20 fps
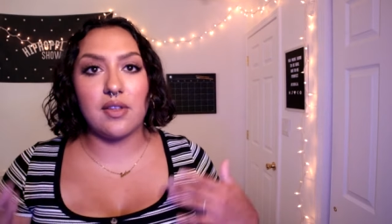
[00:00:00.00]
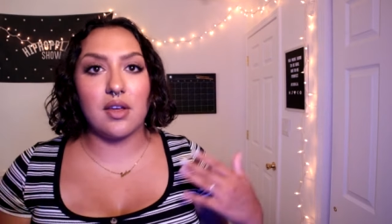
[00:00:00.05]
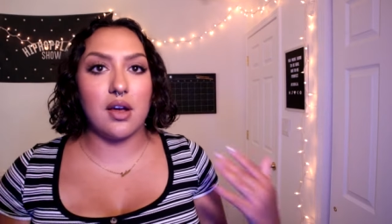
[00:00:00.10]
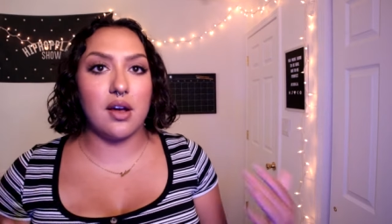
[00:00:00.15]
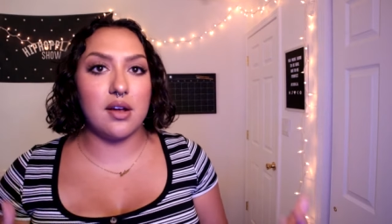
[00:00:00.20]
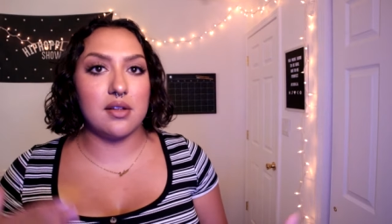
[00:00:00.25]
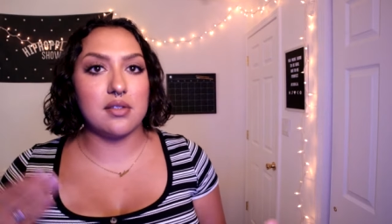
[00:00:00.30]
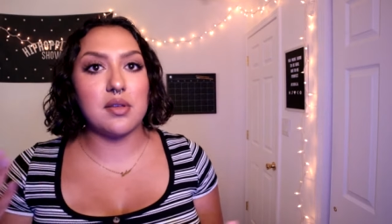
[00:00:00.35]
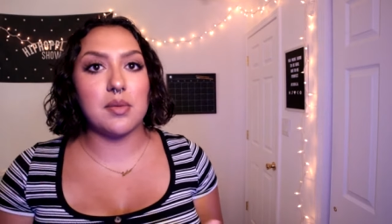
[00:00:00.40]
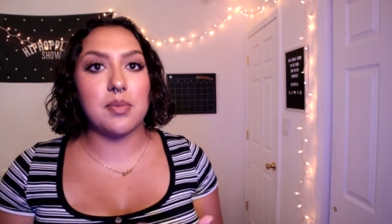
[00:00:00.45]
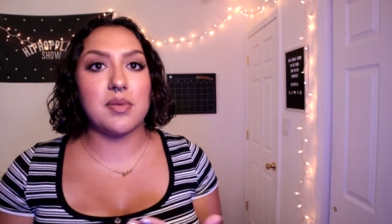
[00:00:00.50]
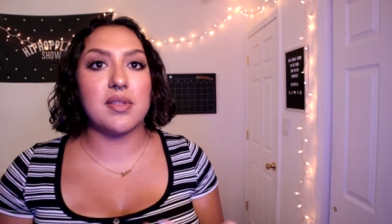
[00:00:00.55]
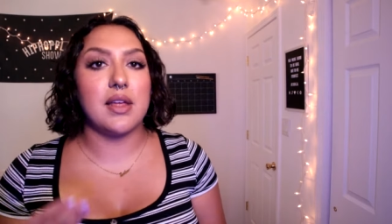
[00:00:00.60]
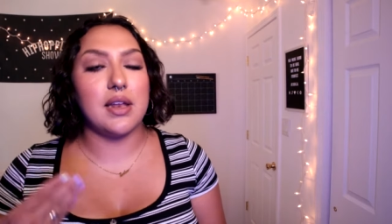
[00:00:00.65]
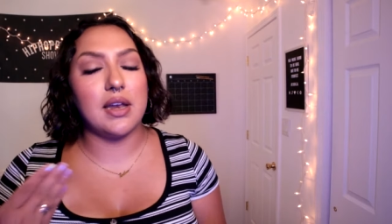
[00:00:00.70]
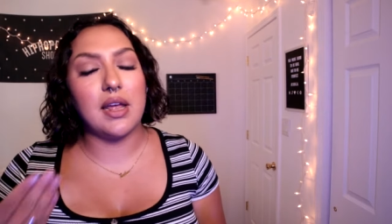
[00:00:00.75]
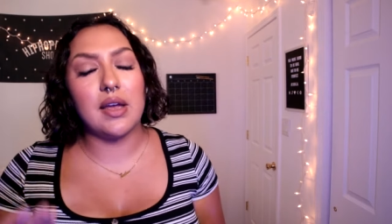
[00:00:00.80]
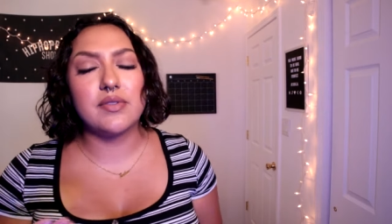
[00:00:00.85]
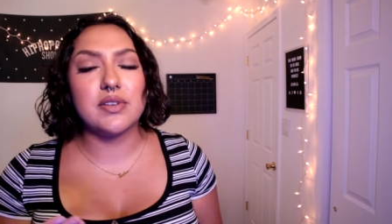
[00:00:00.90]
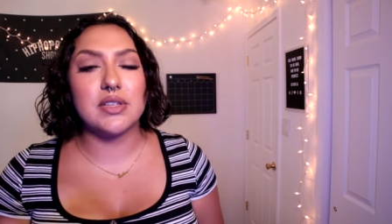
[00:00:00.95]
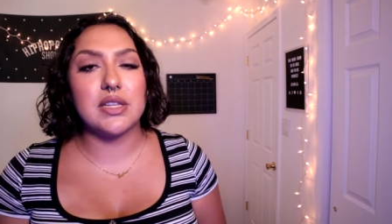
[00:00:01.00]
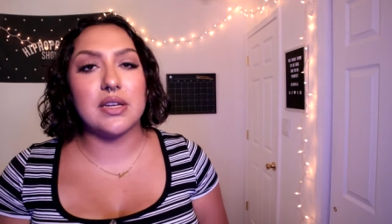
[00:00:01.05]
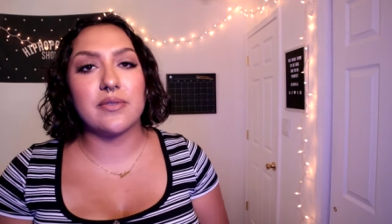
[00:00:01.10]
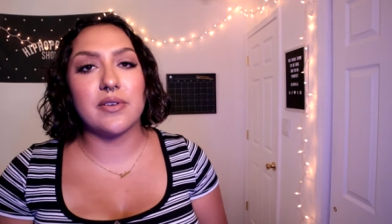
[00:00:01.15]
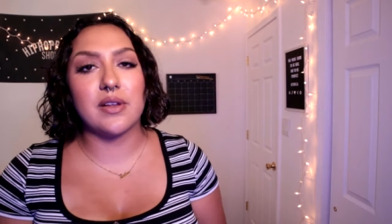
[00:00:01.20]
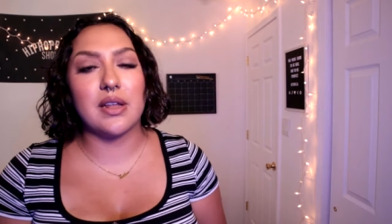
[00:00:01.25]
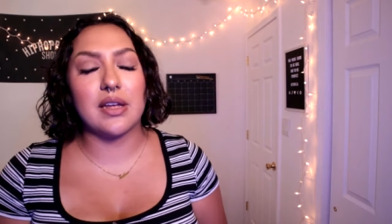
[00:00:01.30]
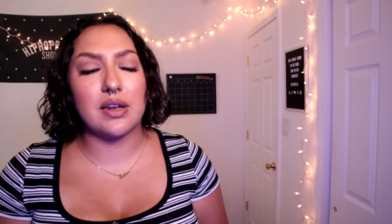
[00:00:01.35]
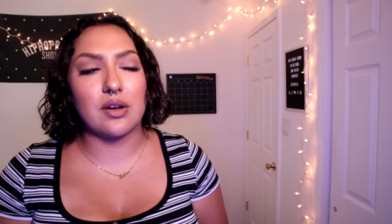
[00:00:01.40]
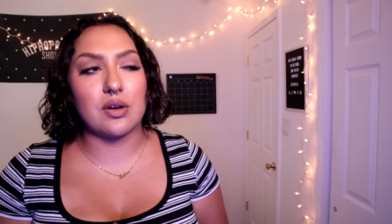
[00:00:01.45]
the concepts and everything
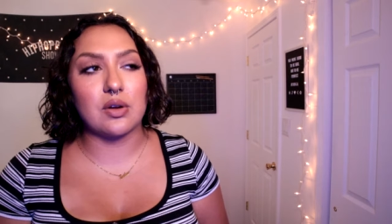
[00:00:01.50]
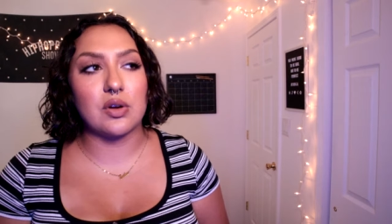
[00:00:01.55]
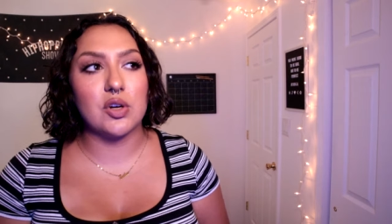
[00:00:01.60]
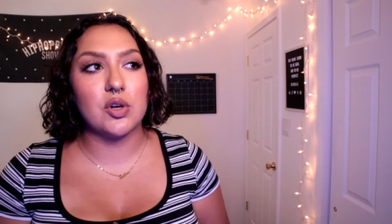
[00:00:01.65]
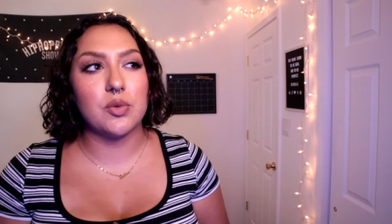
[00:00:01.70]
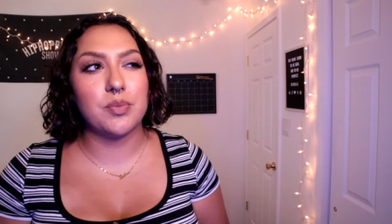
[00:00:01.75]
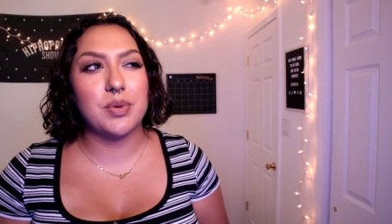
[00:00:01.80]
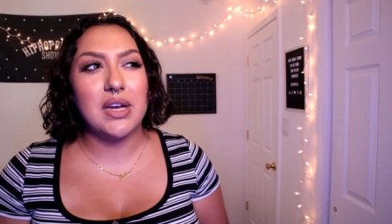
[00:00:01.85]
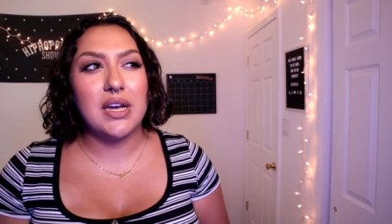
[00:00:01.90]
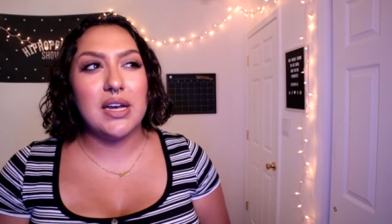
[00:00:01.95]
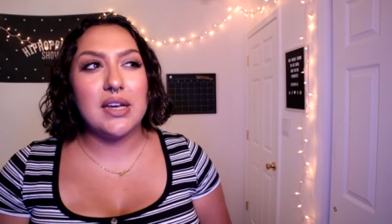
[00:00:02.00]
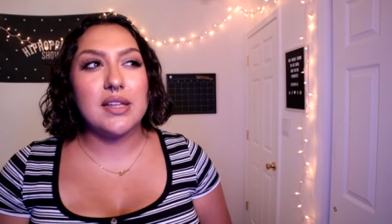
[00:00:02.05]
for like a group.